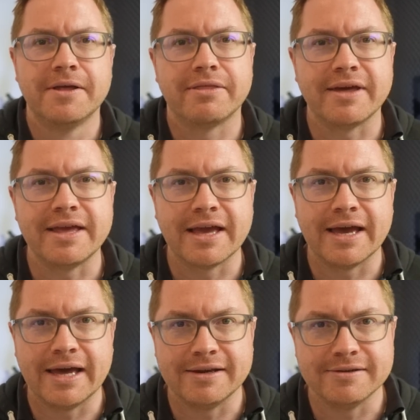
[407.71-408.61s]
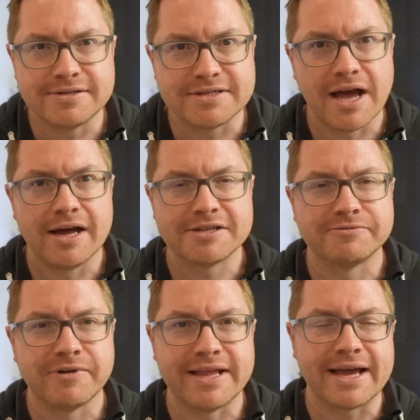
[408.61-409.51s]
they can start
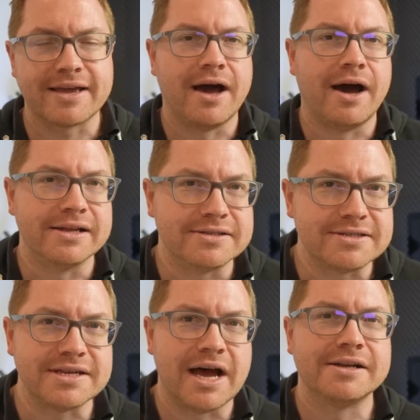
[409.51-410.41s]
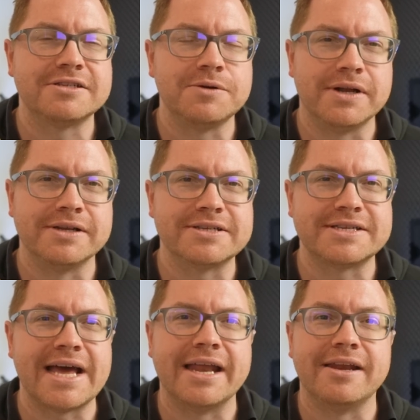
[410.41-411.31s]
to run that car and start to
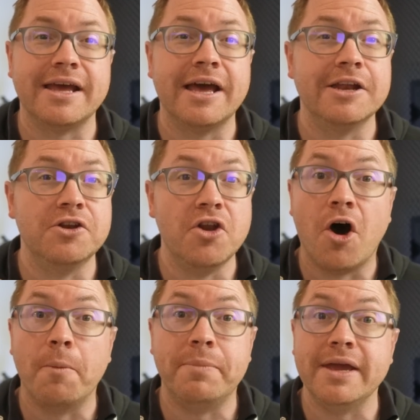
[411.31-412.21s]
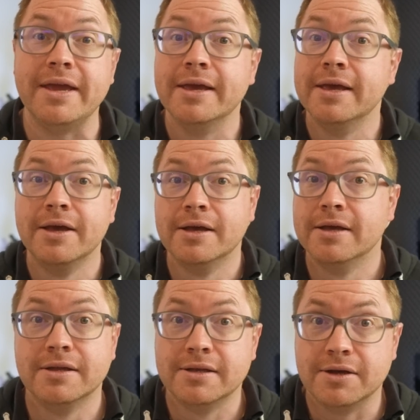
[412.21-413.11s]
understand it and not be
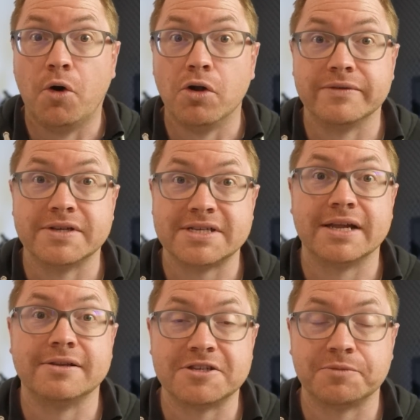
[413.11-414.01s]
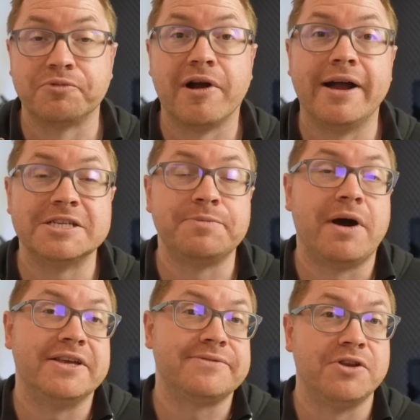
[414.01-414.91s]
all of a sudden surprised
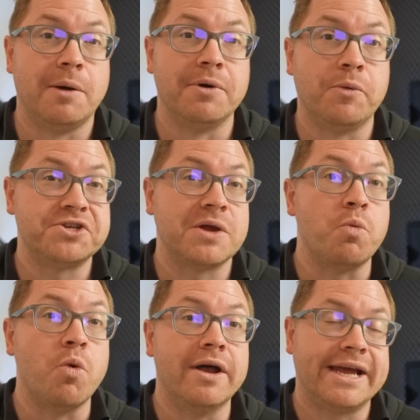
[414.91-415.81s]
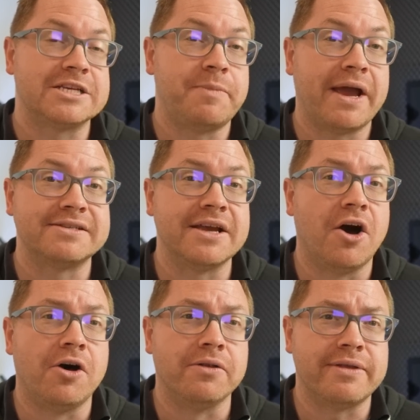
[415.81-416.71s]
by this phenomenon which they weren't expecting
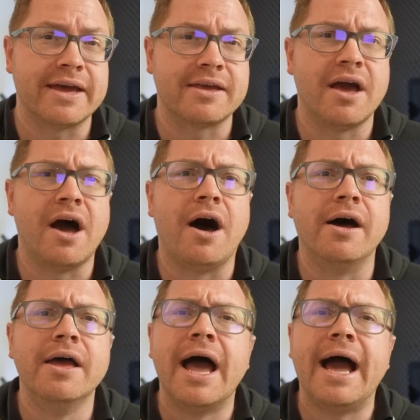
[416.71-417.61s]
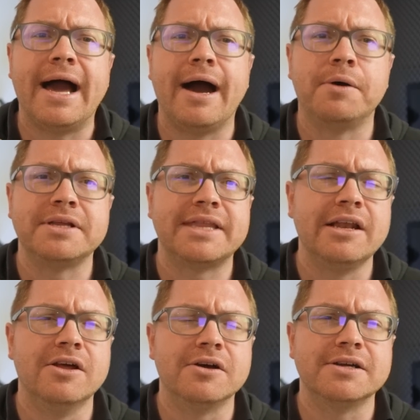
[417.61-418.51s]
on their car. How did they
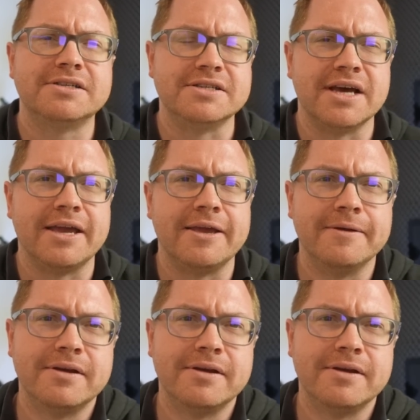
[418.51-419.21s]
look today?